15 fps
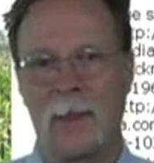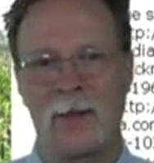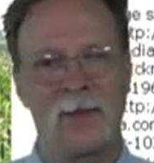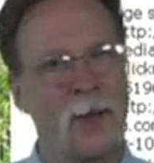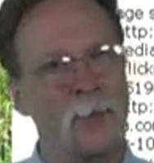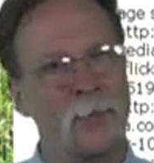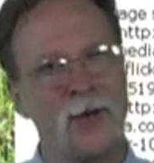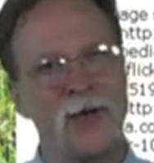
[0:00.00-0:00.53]
A
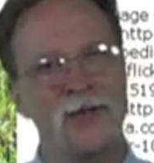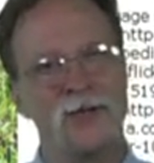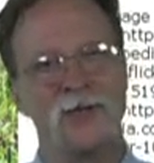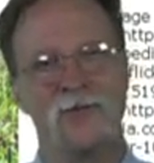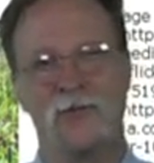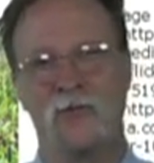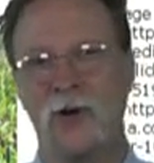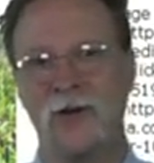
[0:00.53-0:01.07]

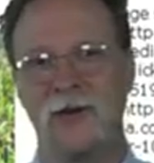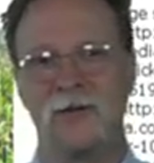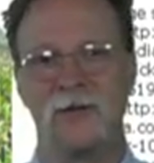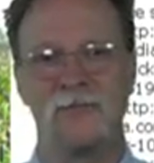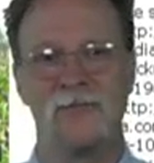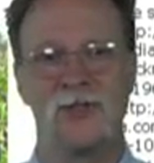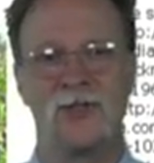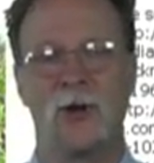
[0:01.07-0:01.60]
combination of
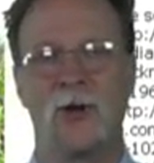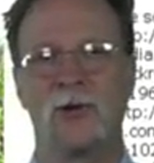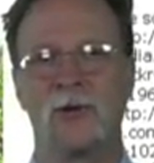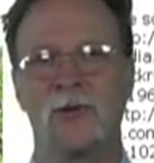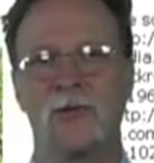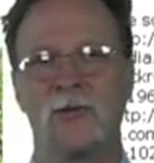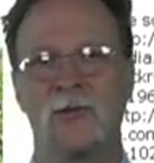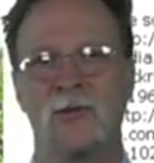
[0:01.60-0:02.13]
wind,
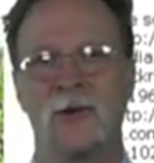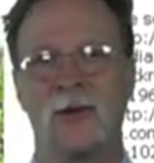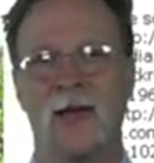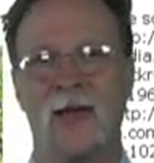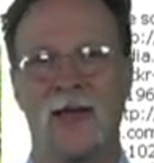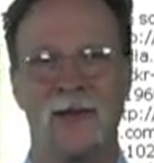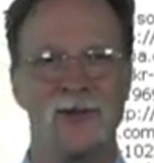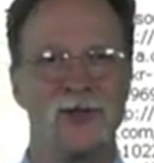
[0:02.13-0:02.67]
solar,
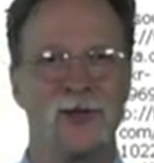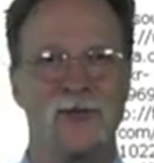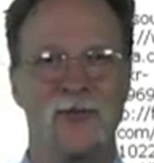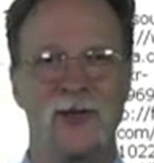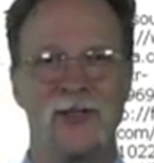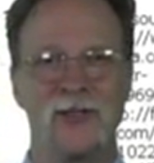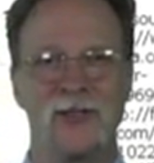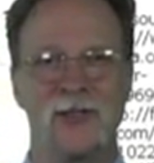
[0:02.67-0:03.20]
energy
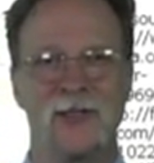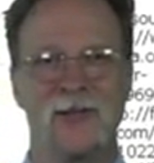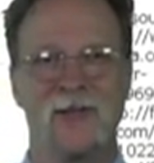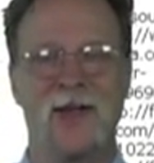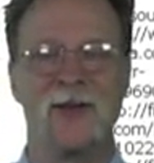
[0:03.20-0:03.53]
efficiency.